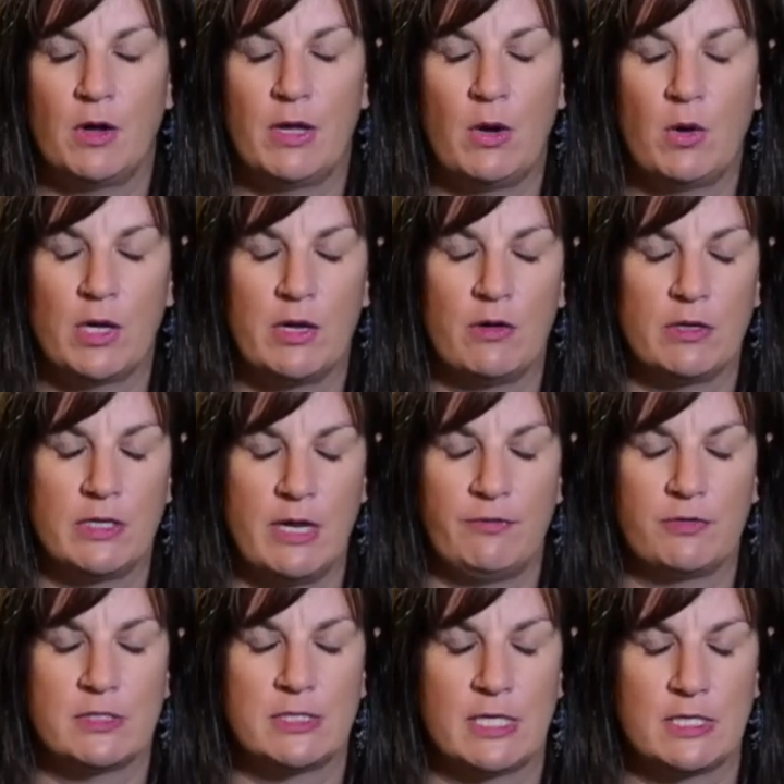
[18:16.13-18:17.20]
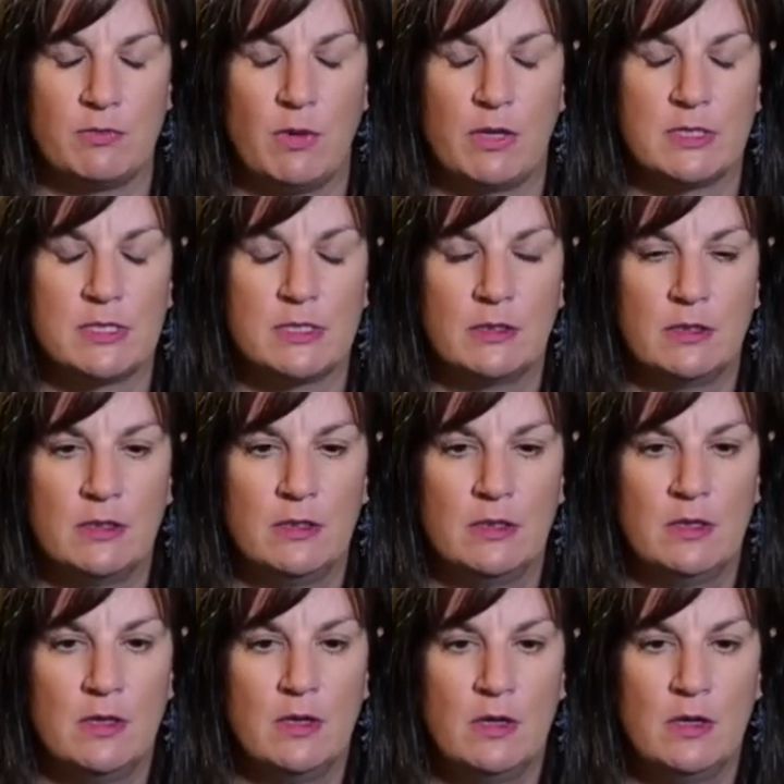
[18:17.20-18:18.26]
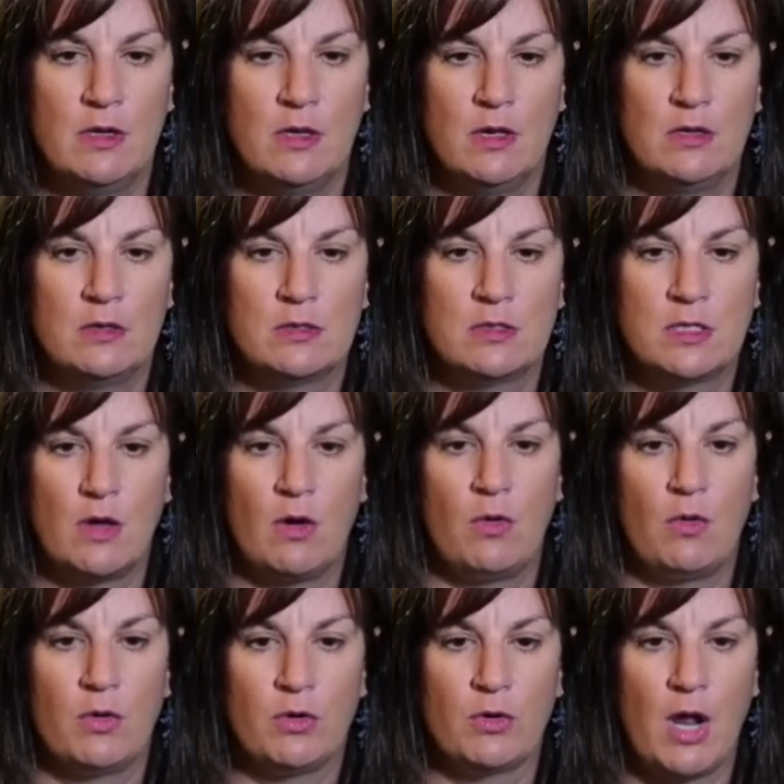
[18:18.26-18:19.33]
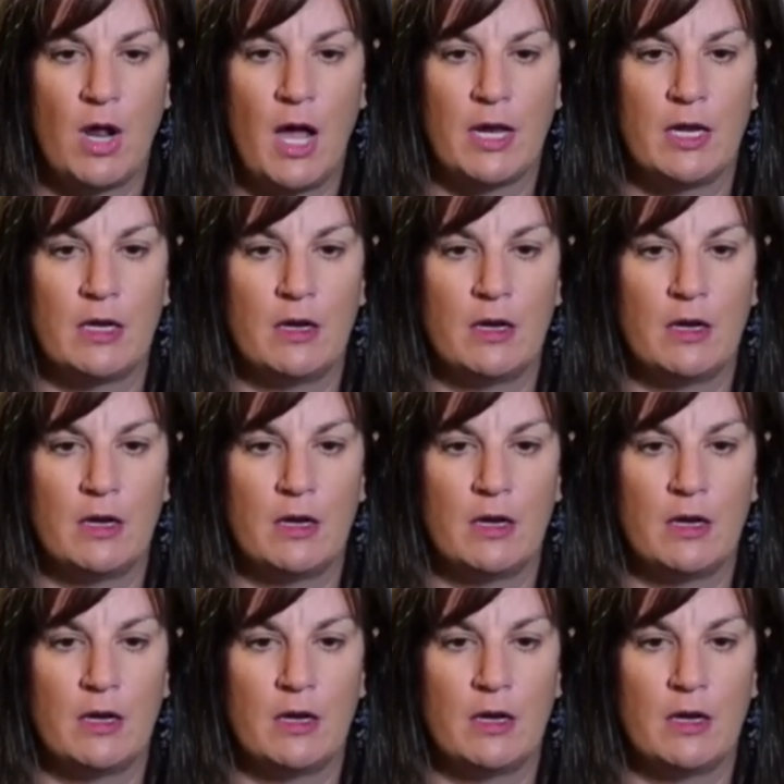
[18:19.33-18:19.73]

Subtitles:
court hearing date for 6 months. So you're not